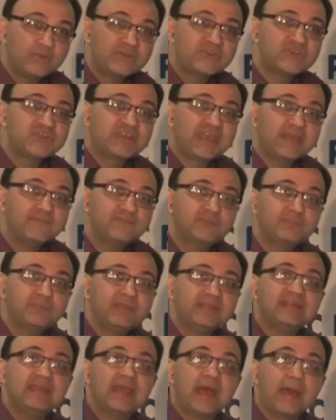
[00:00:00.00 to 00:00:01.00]
which gives me
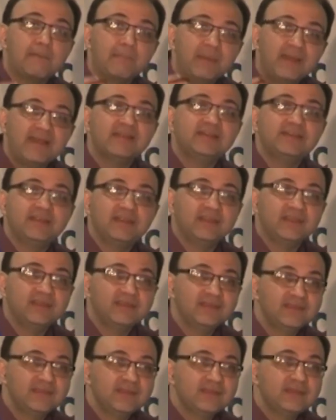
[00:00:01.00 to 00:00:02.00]
the
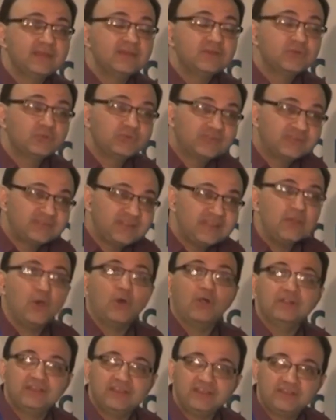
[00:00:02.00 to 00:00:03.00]
ability to see
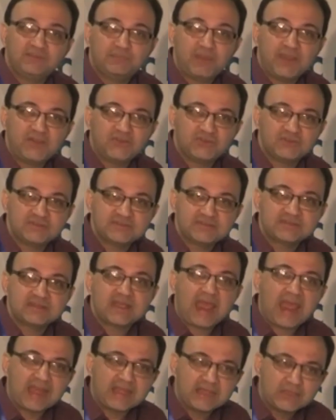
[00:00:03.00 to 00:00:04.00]
all these patients
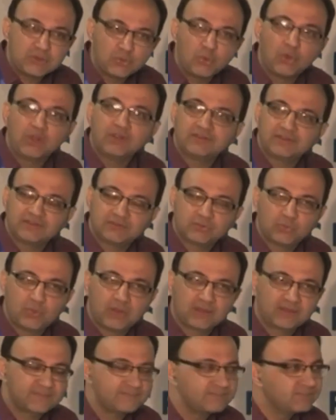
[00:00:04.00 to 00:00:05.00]
and do all this
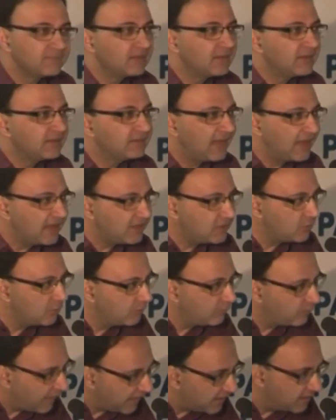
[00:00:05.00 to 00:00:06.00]
work. Thank
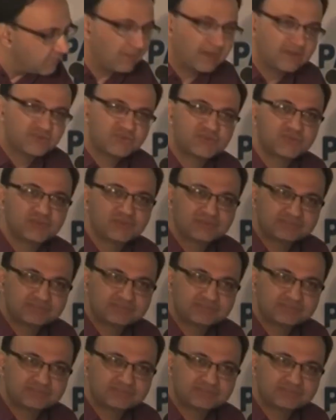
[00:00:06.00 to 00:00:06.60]
you very much.